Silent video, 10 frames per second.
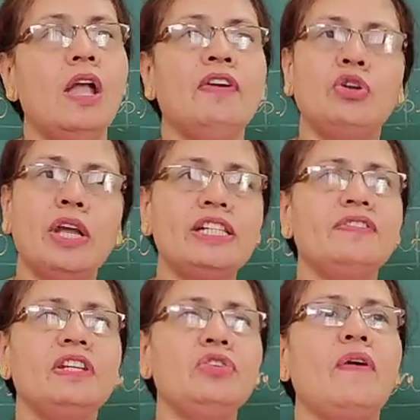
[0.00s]
When you get
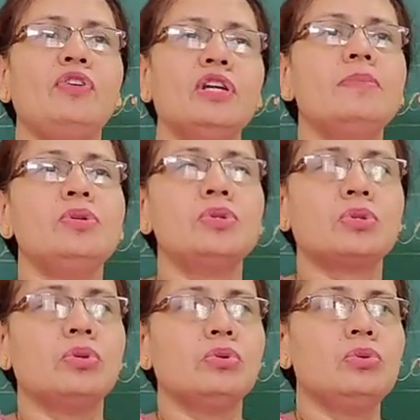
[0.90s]
up and you have to come to
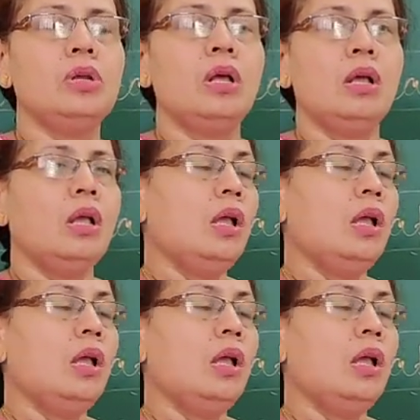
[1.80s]
school,